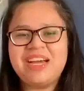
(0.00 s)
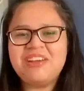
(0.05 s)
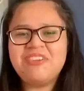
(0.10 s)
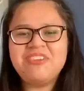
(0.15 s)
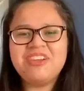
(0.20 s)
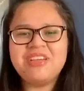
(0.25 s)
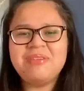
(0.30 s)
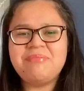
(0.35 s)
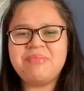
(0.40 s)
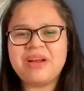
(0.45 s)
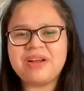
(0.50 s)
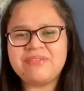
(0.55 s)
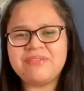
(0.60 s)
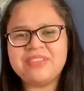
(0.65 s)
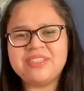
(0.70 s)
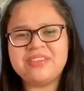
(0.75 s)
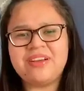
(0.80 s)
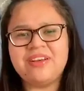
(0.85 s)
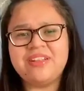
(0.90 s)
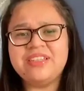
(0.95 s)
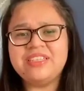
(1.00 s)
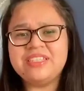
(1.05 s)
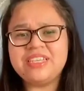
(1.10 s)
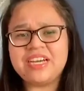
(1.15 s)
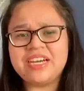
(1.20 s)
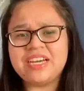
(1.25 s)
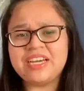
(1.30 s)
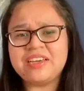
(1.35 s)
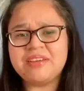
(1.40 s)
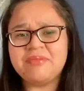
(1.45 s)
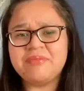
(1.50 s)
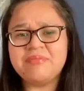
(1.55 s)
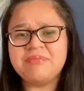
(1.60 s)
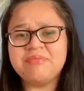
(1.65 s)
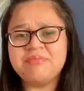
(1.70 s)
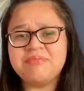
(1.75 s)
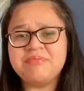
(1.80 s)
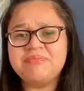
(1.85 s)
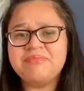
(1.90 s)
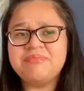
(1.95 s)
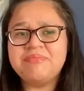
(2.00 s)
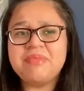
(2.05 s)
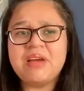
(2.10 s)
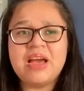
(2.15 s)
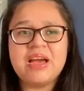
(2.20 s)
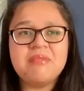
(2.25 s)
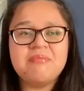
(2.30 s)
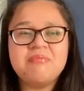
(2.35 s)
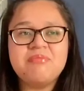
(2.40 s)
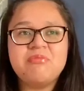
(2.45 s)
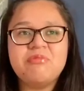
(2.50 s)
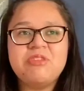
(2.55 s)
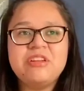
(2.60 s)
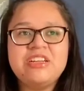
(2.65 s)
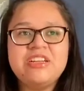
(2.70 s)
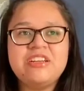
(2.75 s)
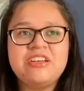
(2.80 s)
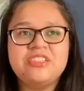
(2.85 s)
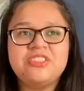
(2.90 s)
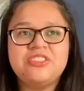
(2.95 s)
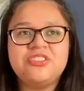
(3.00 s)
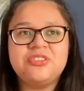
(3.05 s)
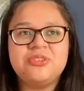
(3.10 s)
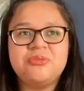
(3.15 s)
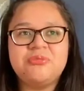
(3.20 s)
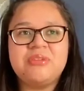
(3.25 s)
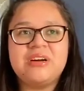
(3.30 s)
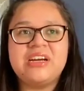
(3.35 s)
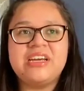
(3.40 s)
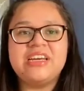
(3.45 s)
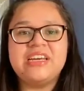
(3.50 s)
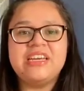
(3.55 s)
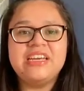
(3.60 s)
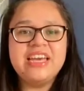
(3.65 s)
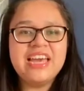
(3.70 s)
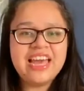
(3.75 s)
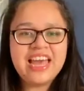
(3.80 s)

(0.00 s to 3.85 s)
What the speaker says: don't eat breakfast all the time. I'm really not sure why.